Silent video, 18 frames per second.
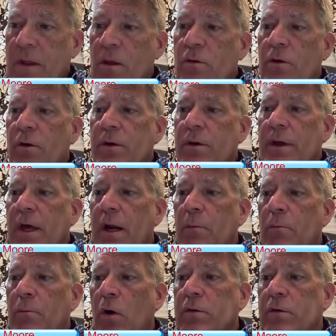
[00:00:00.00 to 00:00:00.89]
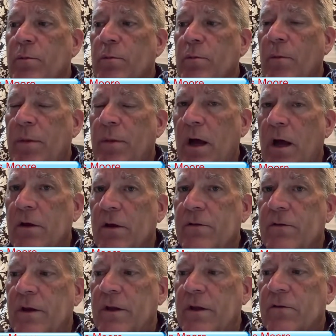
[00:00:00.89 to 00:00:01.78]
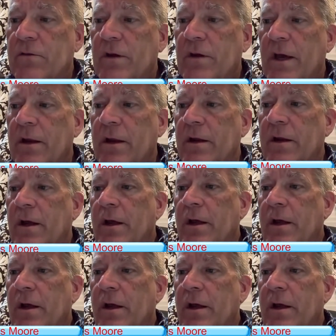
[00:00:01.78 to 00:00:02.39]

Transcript: you can get a multiple policy discount.